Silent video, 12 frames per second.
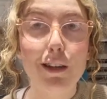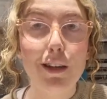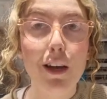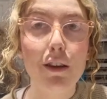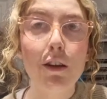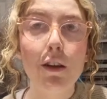
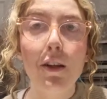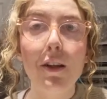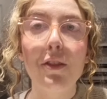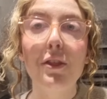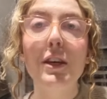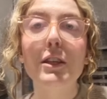Again,
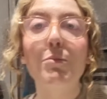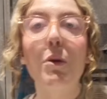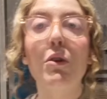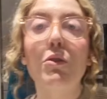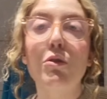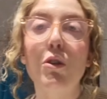this
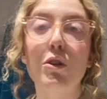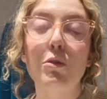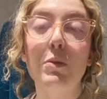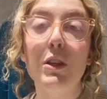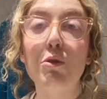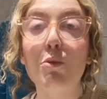box cost
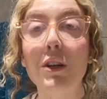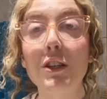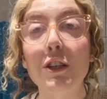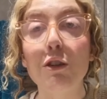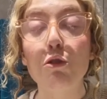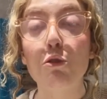me
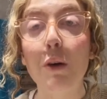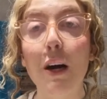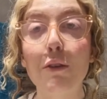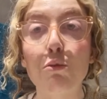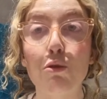£22,